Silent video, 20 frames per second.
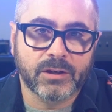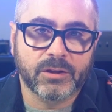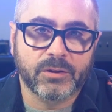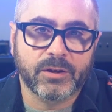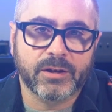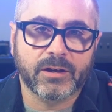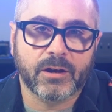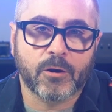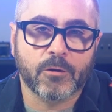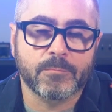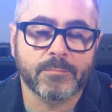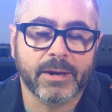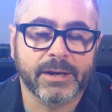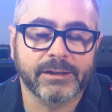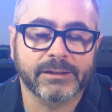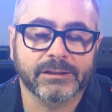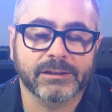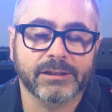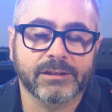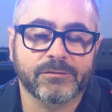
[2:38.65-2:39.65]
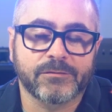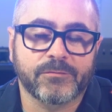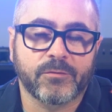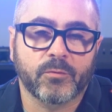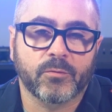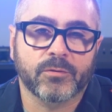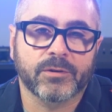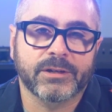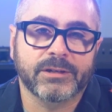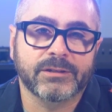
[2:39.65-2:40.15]
They are mainly
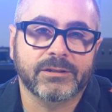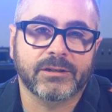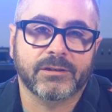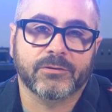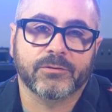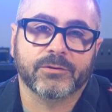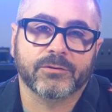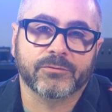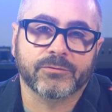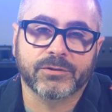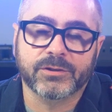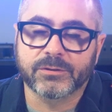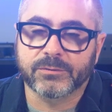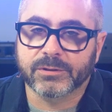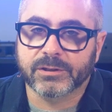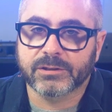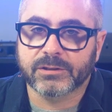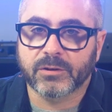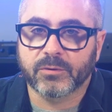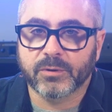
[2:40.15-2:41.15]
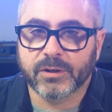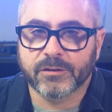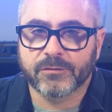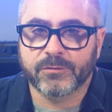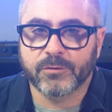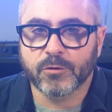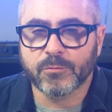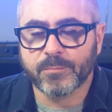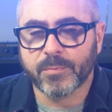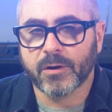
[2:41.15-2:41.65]
for interior use, so
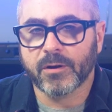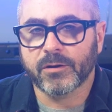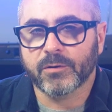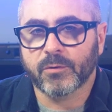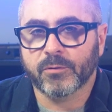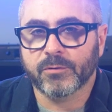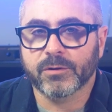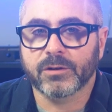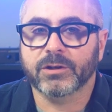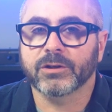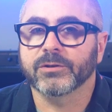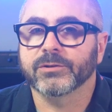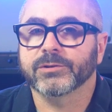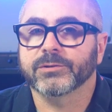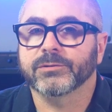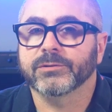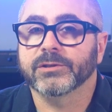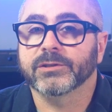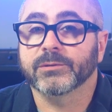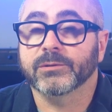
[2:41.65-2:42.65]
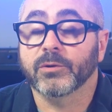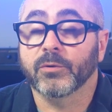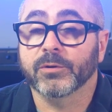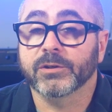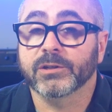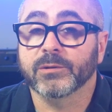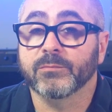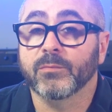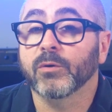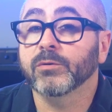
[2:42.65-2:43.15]
if your part or enclosure is
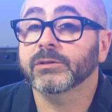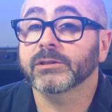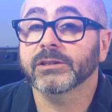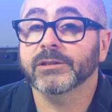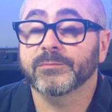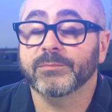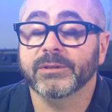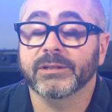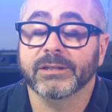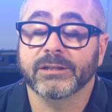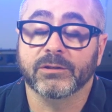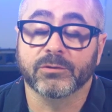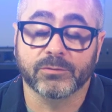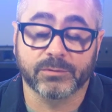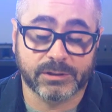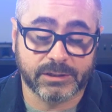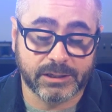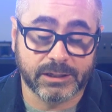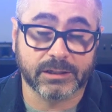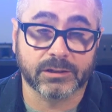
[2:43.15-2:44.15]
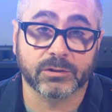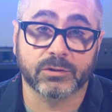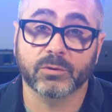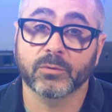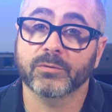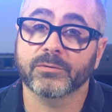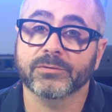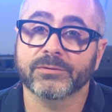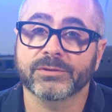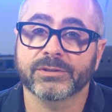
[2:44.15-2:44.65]
going to mostly be used
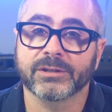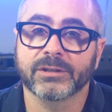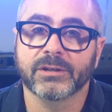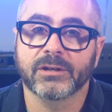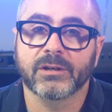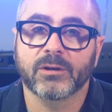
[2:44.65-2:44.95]
indoors,